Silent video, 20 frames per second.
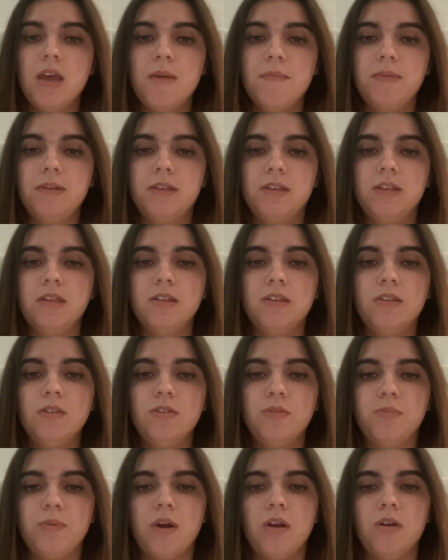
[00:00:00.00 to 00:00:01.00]
But since
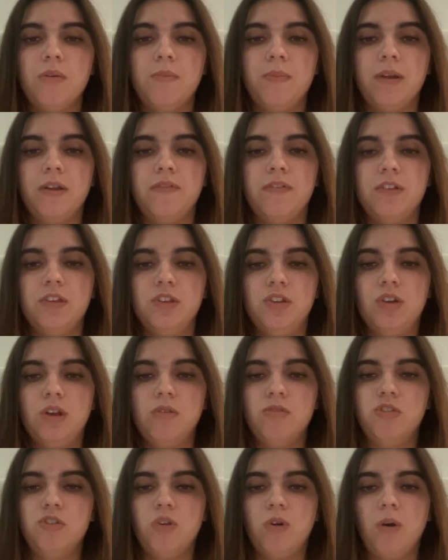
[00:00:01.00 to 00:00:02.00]
those broader benefits
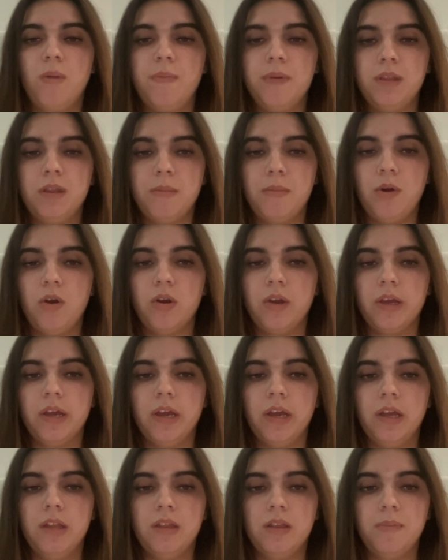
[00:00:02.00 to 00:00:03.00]
don't show up in the
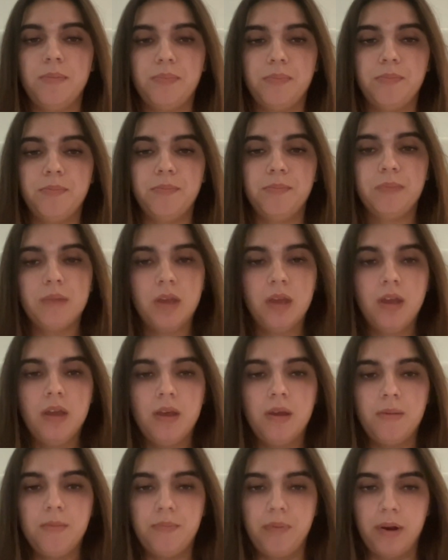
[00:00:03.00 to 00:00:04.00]
market, the
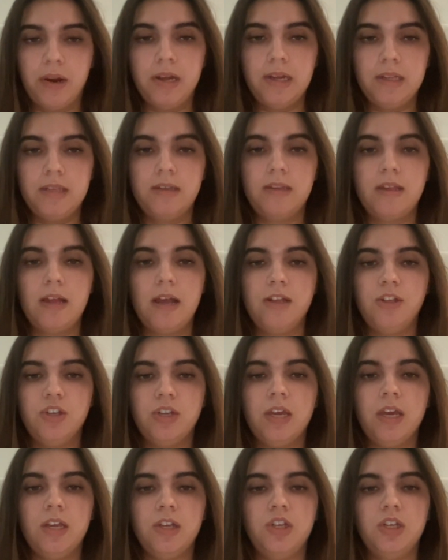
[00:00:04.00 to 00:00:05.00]
price,
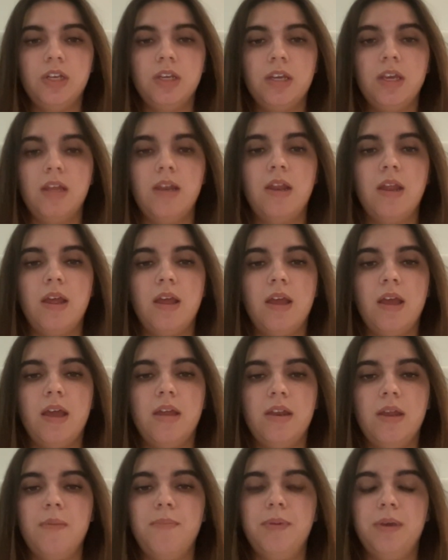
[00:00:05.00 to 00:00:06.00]
education can
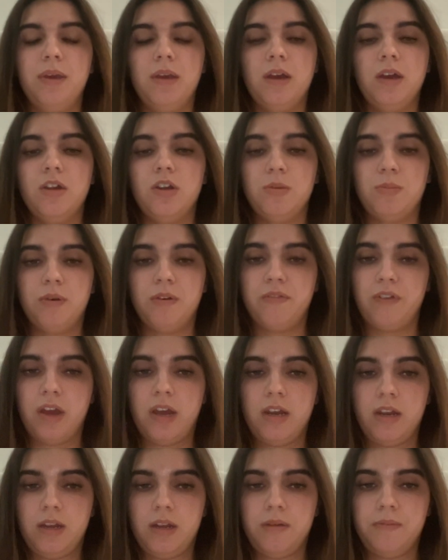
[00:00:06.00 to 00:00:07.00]
end up being
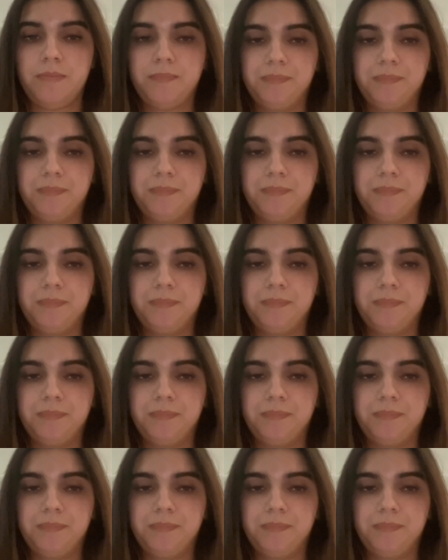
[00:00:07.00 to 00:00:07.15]
underprovided.